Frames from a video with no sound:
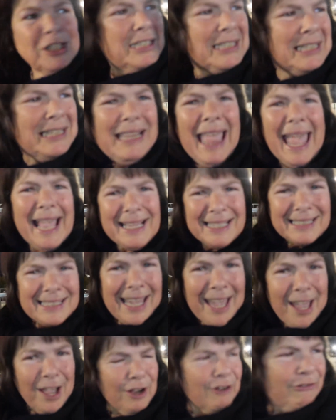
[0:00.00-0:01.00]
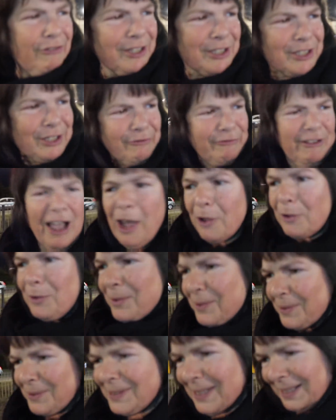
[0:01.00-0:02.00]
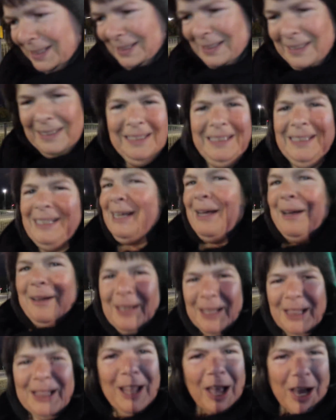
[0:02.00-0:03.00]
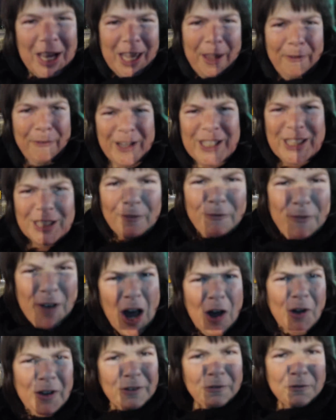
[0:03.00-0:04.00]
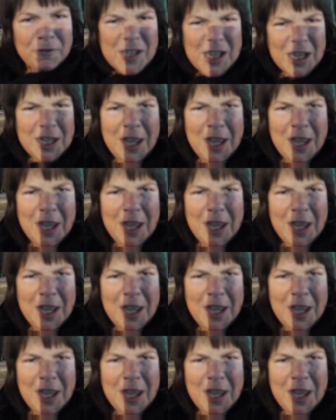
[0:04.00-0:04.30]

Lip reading: just legs it across the road. Kind of lucky if I survived